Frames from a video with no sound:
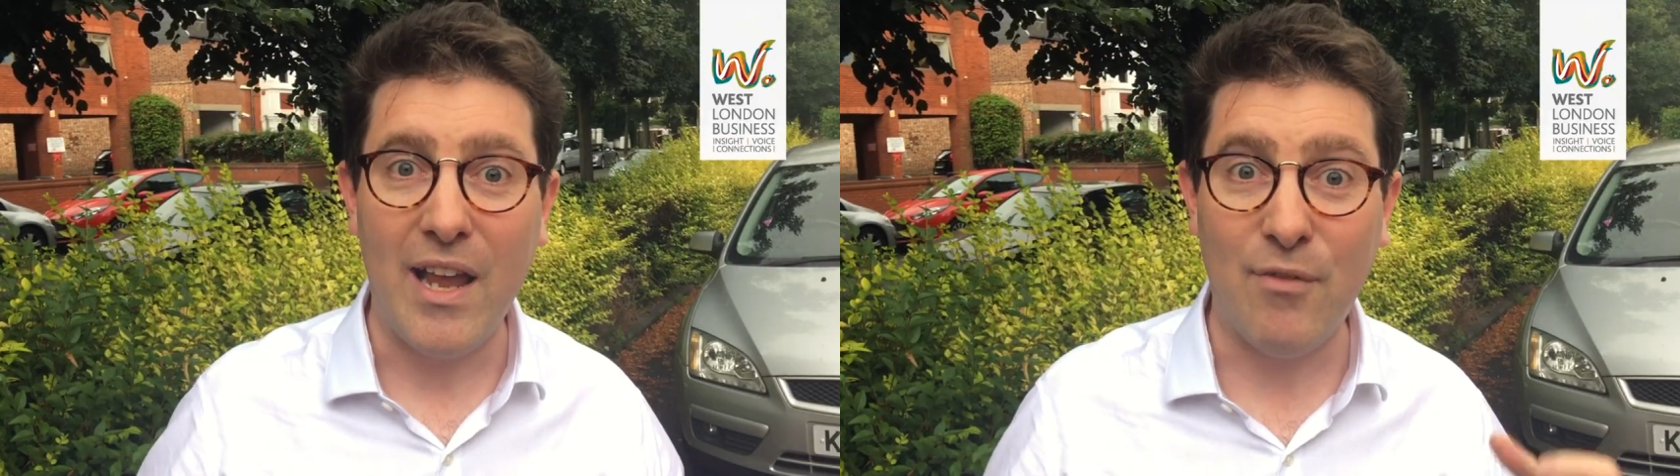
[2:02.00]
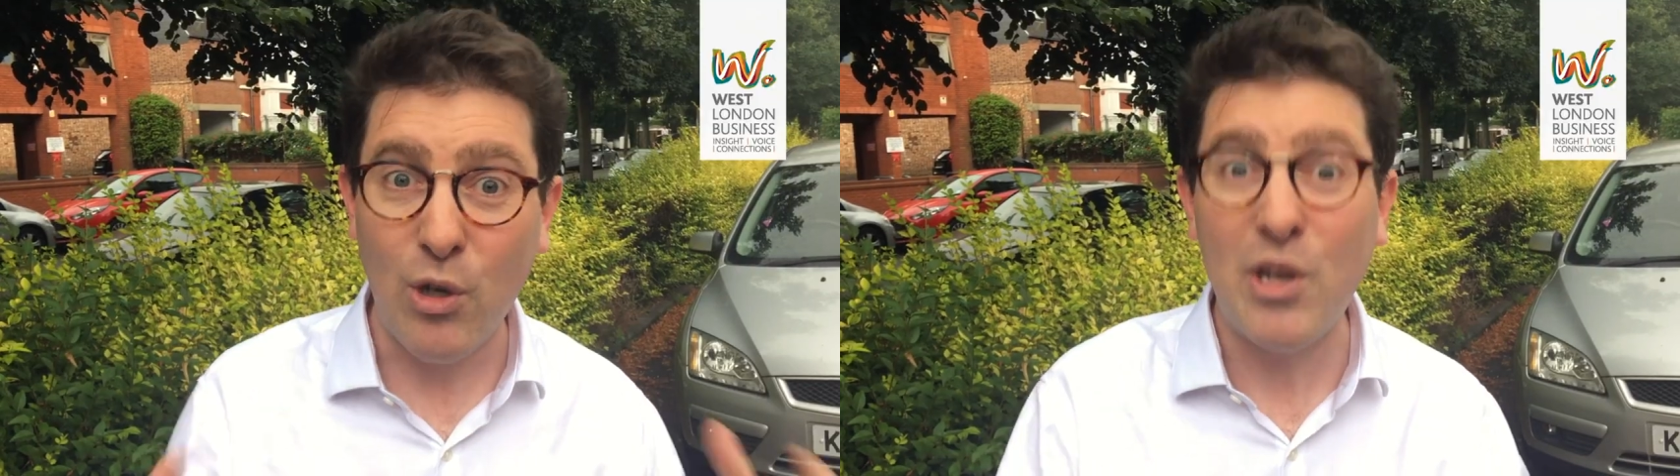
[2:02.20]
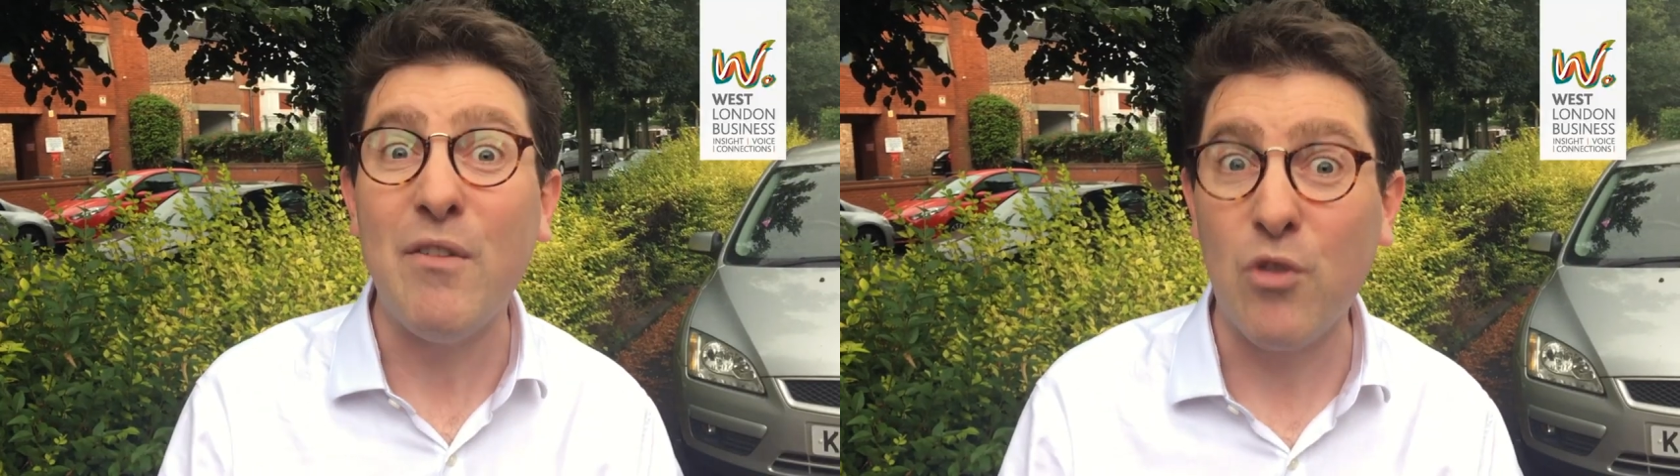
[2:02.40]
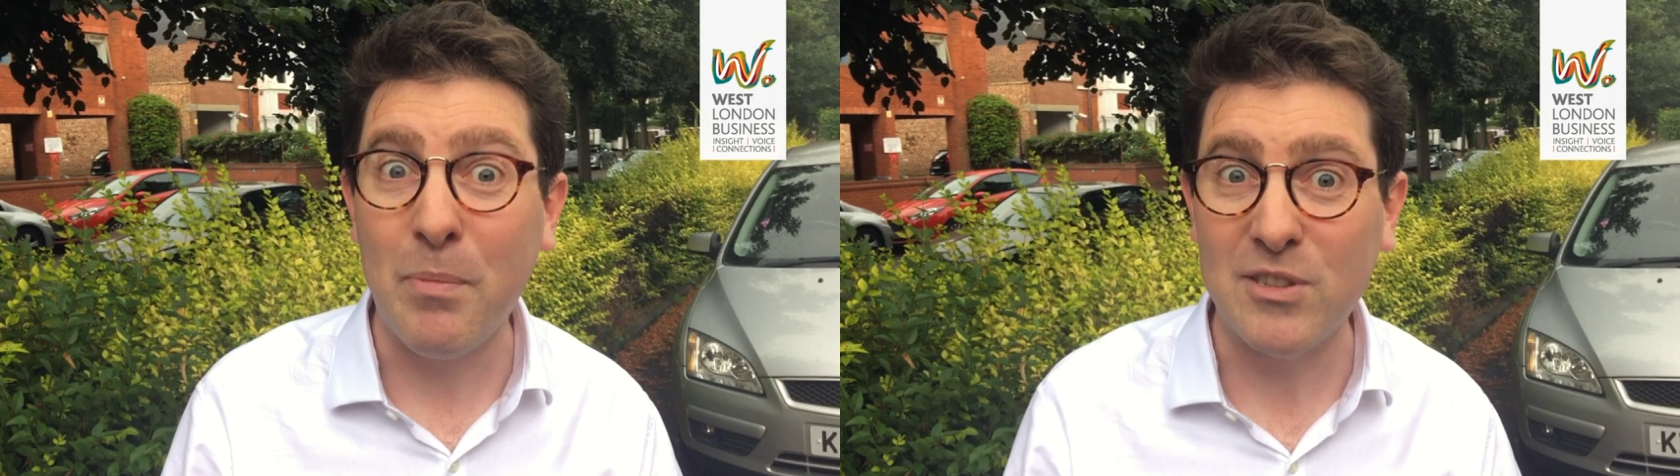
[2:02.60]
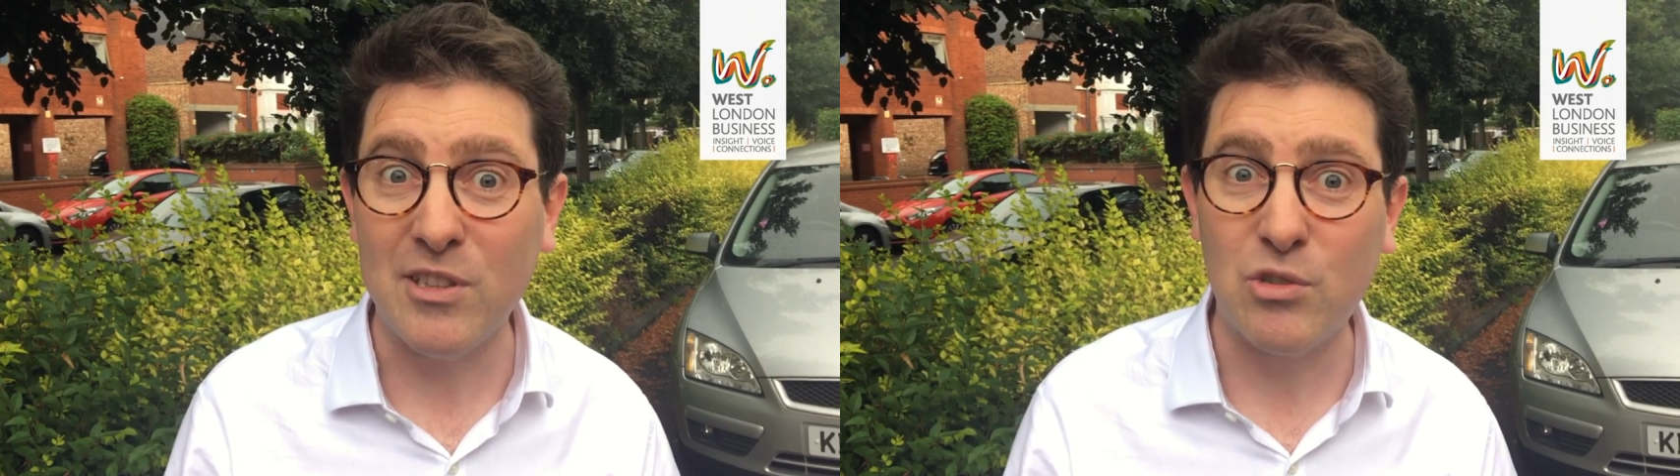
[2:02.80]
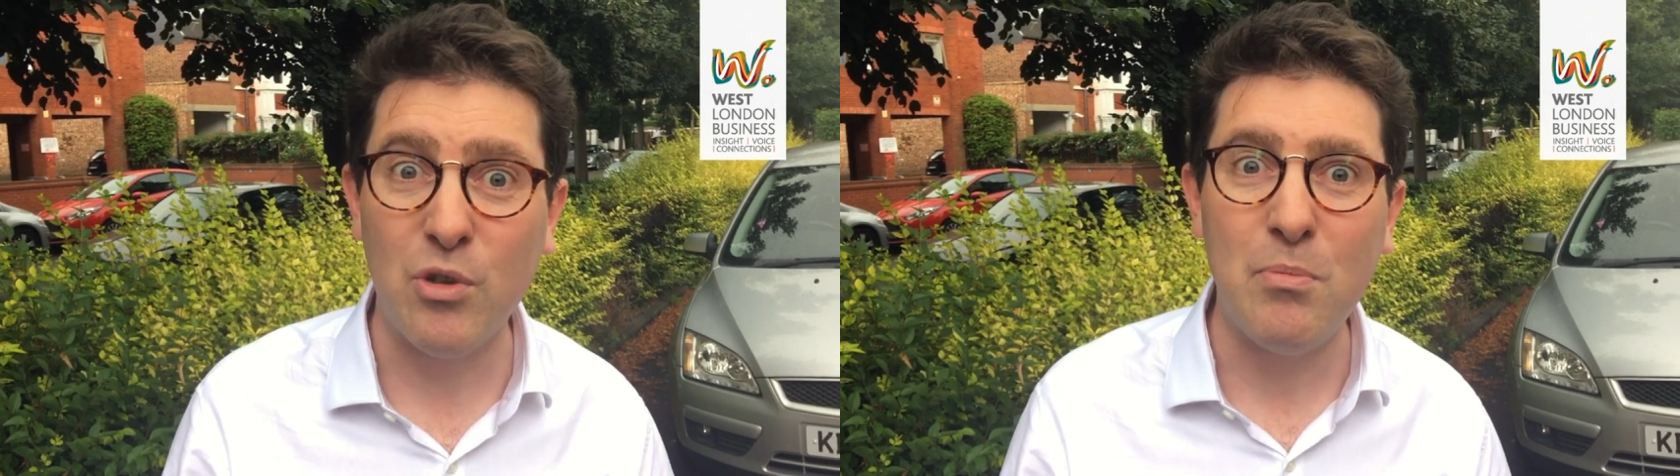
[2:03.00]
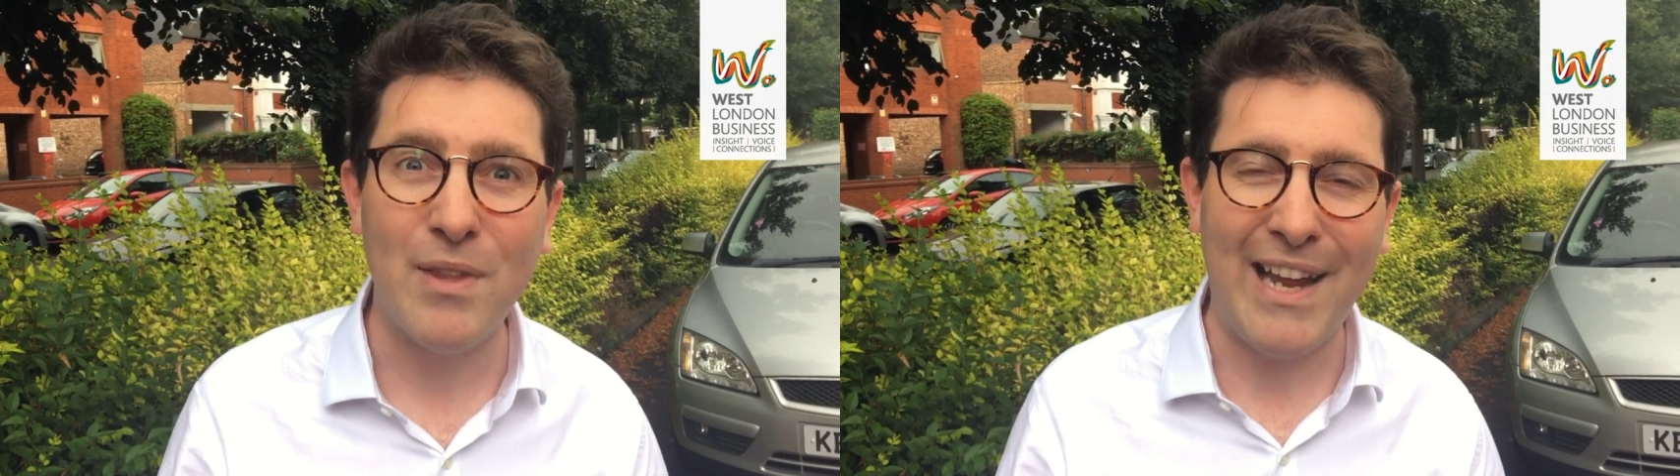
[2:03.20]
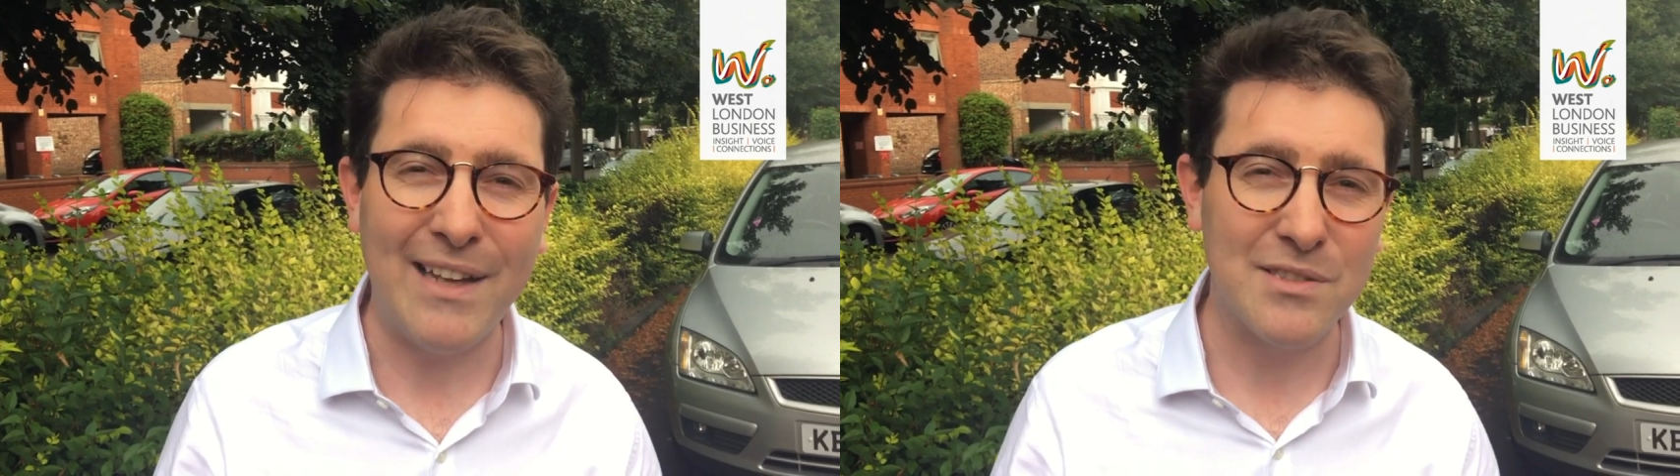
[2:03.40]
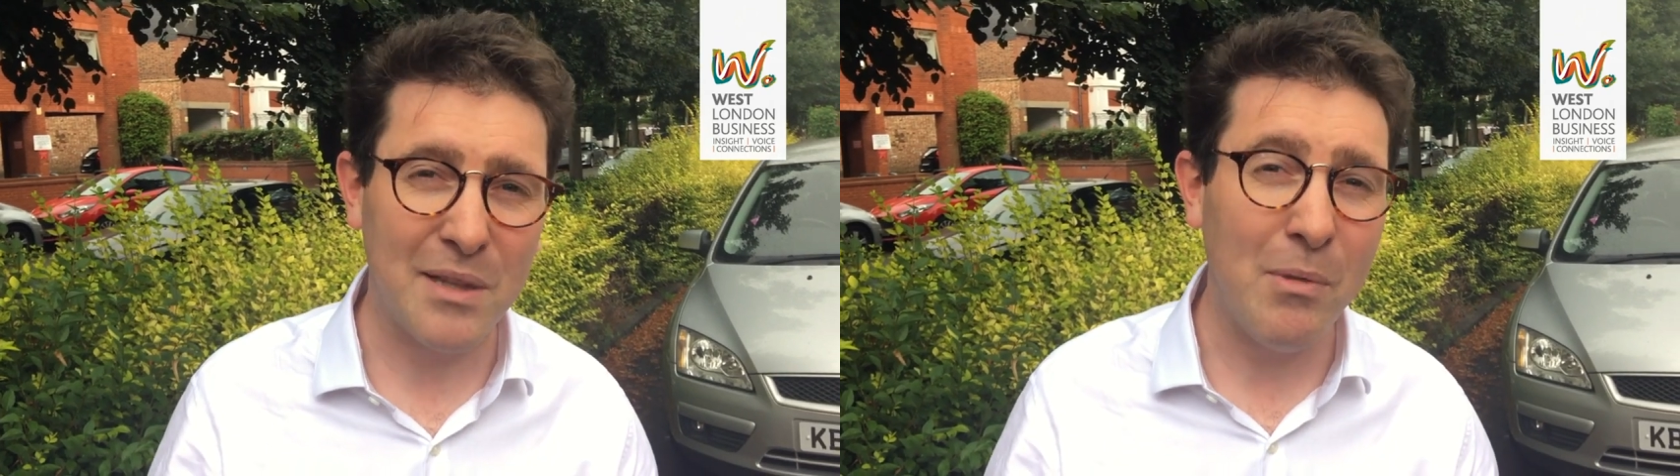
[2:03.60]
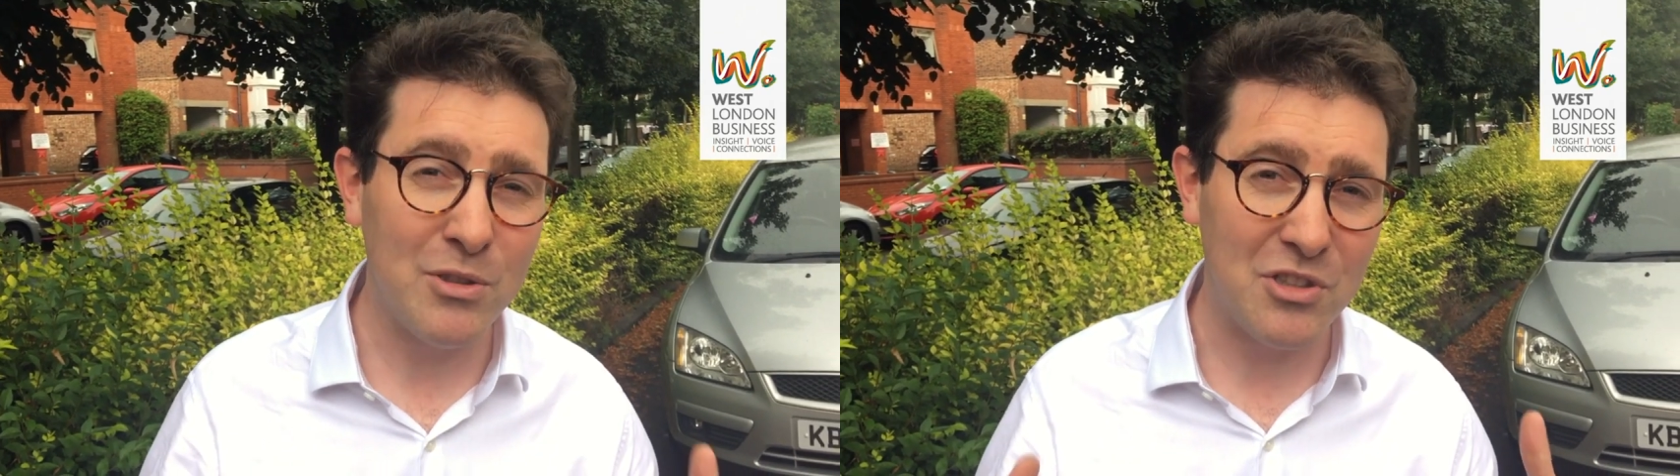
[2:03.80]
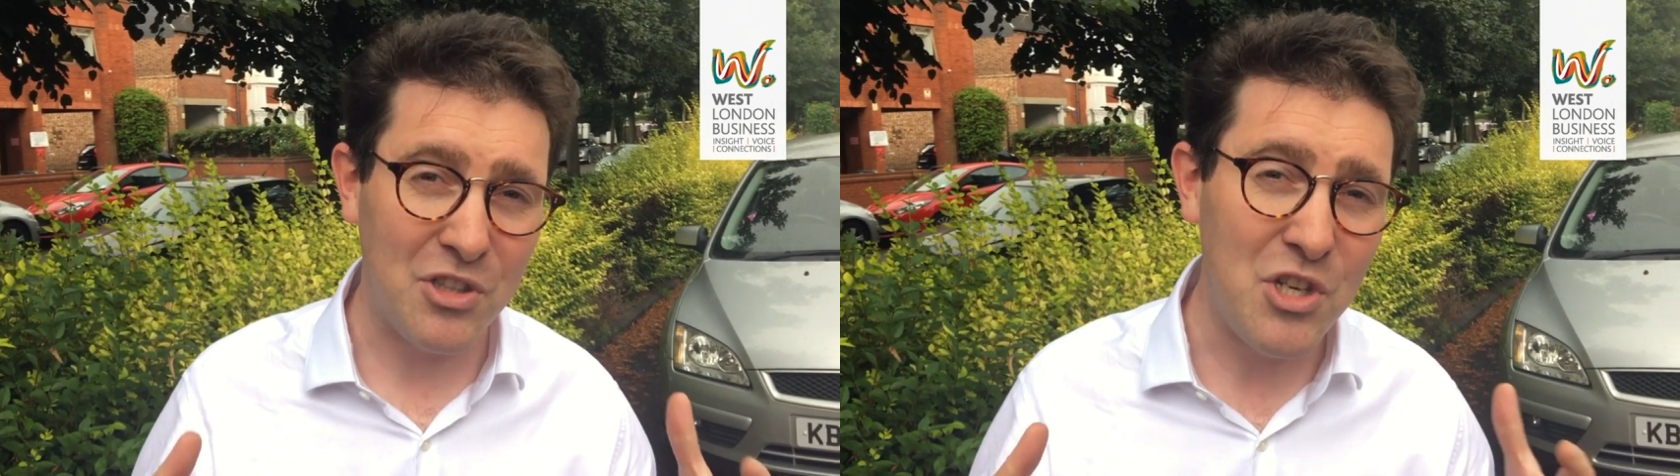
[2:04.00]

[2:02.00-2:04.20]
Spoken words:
If you're looking for a business group that has the most